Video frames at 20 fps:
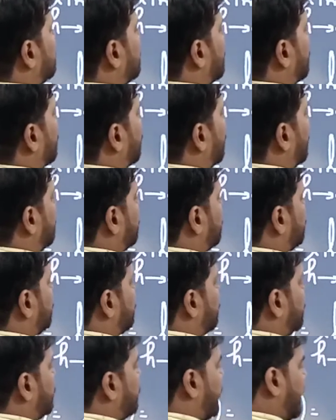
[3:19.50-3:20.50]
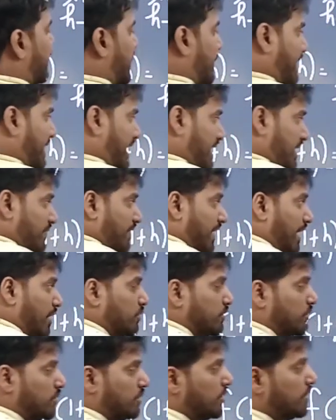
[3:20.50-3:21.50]
equal to, whenever any
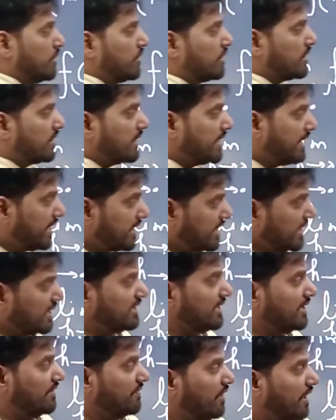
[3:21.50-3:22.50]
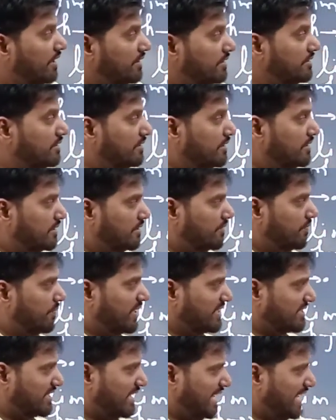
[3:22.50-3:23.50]
value greater than 1
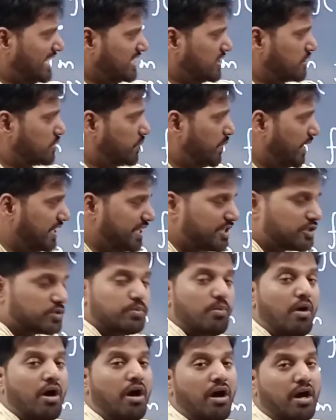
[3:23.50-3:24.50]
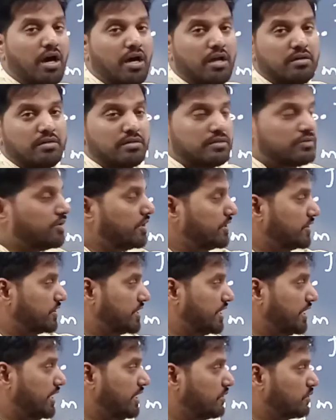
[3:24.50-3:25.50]
but h is very small
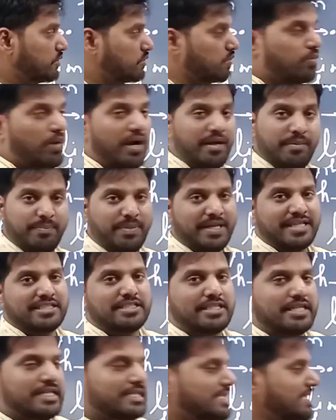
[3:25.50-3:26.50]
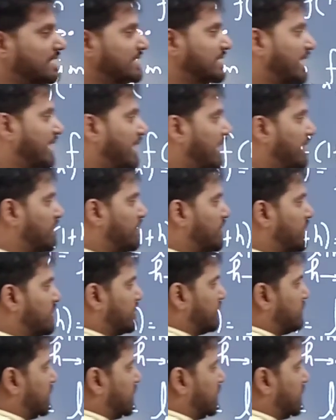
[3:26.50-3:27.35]
quantity, so 1 plus h is again going to